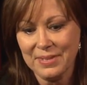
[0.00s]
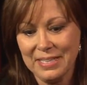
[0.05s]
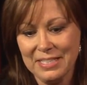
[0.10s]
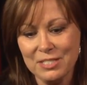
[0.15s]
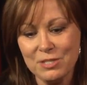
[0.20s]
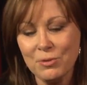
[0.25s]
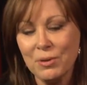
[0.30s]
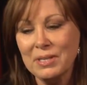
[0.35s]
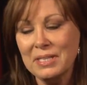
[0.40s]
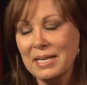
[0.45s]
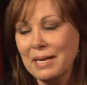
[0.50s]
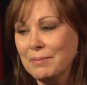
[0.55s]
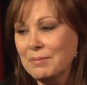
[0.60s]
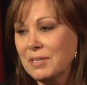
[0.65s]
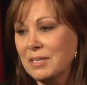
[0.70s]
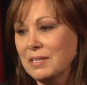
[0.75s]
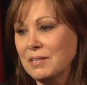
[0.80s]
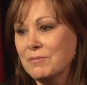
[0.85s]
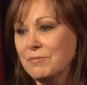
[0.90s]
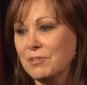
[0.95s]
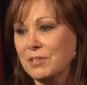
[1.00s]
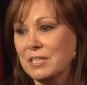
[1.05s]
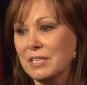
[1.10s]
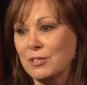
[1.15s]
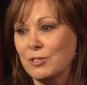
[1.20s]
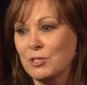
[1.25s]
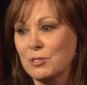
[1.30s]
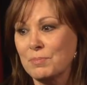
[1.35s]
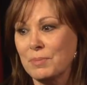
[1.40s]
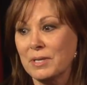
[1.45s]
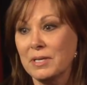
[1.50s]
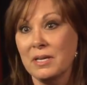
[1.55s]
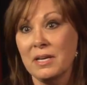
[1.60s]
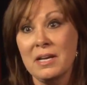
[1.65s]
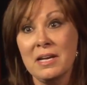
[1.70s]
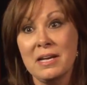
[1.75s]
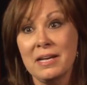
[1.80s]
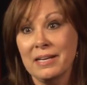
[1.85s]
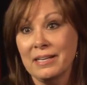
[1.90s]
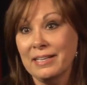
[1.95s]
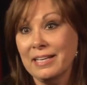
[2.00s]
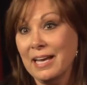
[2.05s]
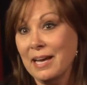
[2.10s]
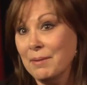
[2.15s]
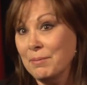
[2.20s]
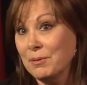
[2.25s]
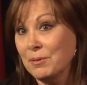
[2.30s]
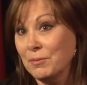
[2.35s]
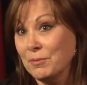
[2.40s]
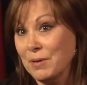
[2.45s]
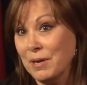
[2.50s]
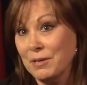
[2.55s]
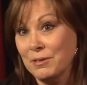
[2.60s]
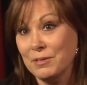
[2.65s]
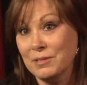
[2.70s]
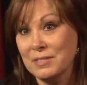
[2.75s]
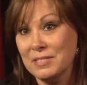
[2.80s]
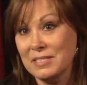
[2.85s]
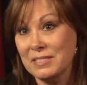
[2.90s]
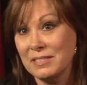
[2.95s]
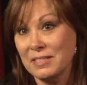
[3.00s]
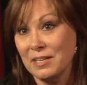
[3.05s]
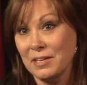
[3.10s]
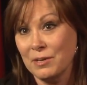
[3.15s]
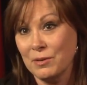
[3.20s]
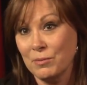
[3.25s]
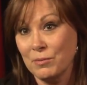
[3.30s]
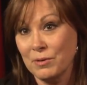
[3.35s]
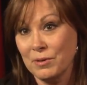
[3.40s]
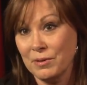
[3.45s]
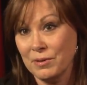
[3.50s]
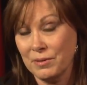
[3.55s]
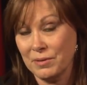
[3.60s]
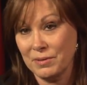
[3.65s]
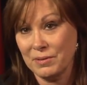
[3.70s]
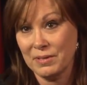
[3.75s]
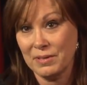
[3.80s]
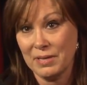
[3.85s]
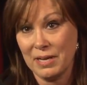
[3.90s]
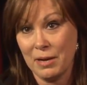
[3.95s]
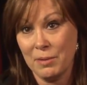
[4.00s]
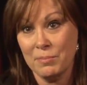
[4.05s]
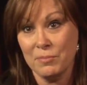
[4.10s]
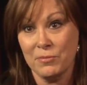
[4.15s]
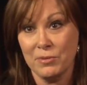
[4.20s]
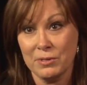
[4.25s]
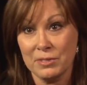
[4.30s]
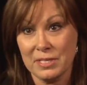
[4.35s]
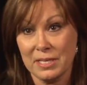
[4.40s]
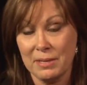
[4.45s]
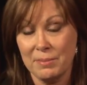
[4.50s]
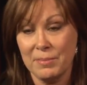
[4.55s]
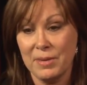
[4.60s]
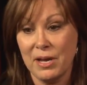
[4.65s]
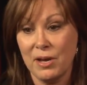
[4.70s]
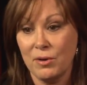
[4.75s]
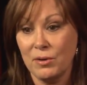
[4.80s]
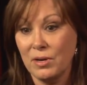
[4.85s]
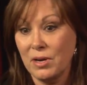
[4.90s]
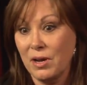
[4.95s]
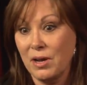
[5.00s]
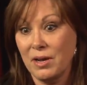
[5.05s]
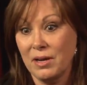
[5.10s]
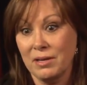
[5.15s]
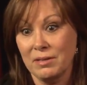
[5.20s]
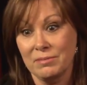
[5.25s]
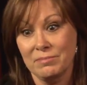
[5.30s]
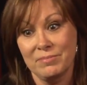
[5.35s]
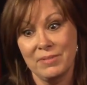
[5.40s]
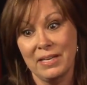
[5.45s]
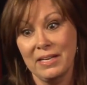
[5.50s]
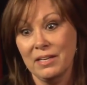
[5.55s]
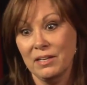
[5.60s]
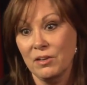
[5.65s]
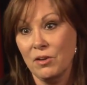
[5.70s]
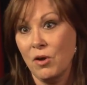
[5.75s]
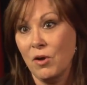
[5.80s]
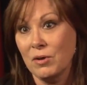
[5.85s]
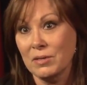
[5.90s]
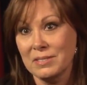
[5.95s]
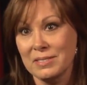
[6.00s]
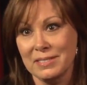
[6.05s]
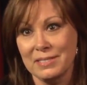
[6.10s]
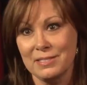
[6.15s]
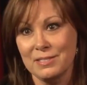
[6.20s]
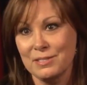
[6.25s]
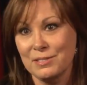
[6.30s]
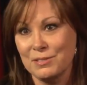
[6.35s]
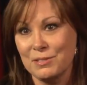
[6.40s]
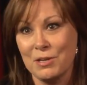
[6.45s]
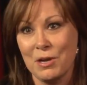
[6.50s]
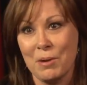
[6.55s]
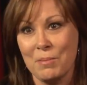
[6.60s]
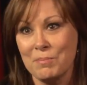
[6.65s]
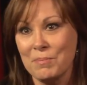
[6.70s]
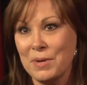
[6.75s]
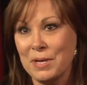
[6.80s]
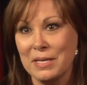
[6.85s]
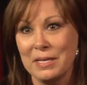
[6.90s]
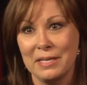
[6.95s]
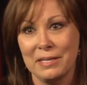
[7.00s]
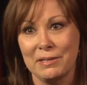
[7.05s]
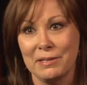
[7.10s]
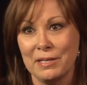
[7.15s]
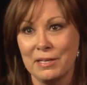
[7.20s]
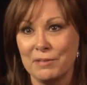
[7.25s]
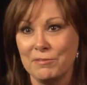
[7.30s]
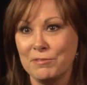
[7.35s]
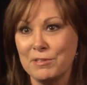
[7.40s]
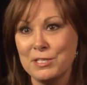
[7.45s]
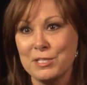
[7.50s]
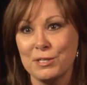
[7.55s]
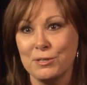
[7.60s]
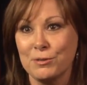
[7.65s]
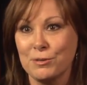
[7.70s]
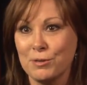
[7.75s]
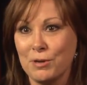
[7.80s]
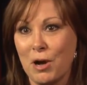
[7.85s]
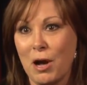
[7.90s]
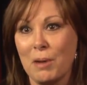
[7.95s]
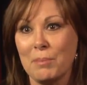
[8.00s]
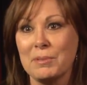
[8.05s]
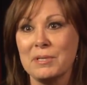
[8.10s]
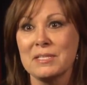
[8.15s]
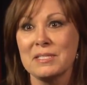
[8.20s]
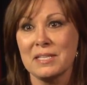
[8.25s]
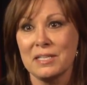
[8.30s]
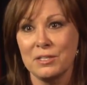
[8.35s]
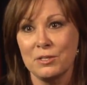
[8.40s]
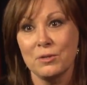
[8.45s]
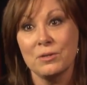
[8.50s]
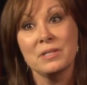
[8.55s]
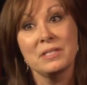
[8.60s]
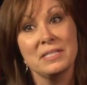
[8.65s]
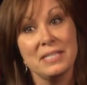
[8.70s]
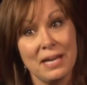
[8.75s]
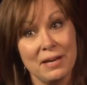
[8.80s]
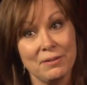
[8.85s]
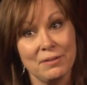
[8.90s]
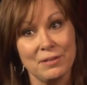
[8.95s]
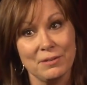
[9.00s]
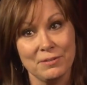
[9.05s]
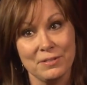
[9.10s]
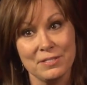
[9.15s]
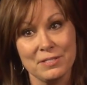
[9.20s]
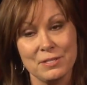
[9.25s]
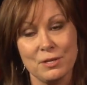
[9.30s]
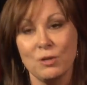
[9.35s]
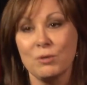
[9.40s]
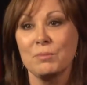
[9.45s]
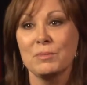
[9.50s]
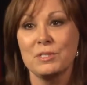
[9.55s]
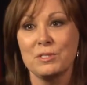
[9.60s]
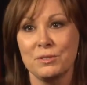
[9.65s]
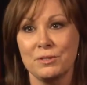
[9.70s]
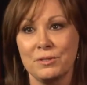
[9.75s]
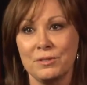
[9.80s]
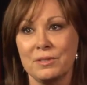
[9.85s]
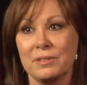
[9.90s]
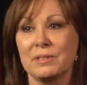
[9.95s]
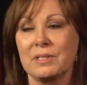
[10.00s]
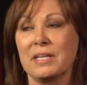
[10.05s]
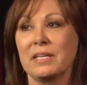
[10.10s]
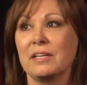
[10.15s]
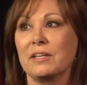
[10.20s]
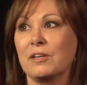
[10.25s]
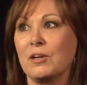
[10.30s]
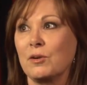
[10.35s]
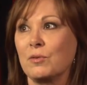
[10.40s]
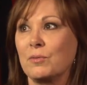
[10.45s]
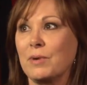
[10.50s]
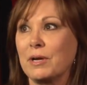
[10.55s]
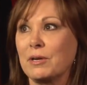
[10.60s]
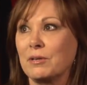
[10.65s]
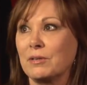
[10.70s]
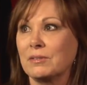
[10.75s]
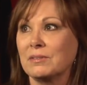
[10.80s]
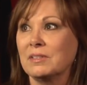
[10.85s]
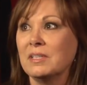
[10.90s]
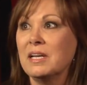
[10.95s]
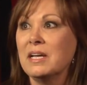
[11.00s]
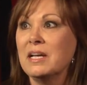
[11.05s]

so I'd kept it in for years, but Capitol Records, where the album first came out, they had long since stopped making any physical copies, and you could download the song, but you couldn't get it on a record.